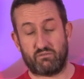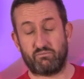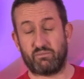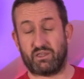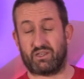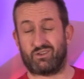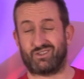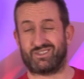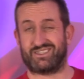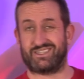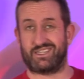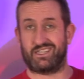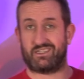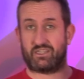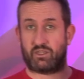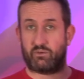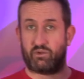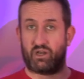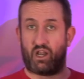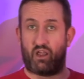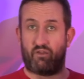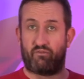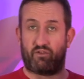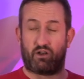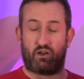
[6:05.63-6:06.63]
because I did do
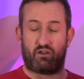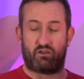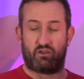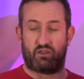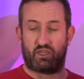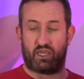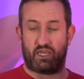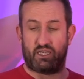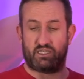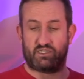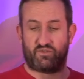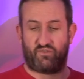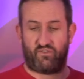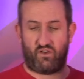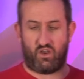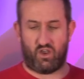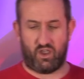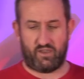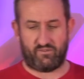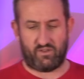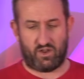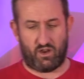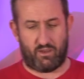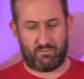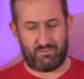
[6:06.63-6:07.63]
an overclock on Gears
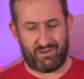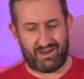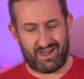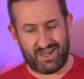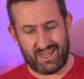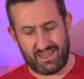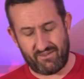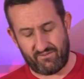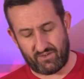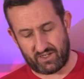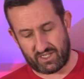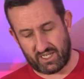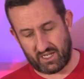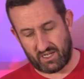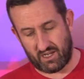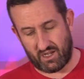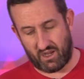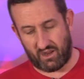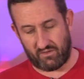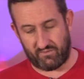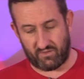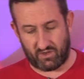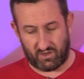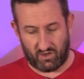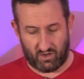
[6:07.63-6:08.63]
5, and I believe I did an
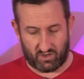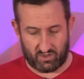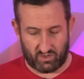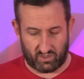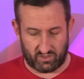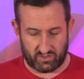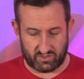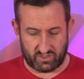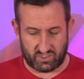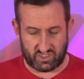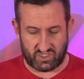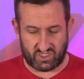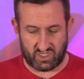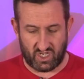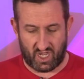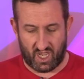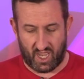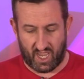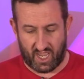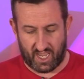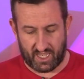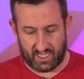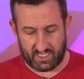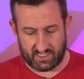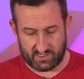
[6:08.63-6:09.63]
overclock on
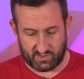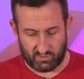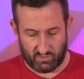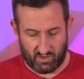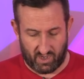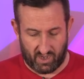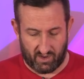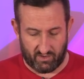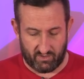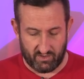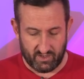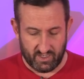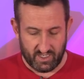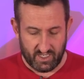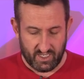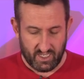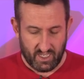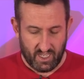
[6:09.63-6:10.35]
Dirt as well.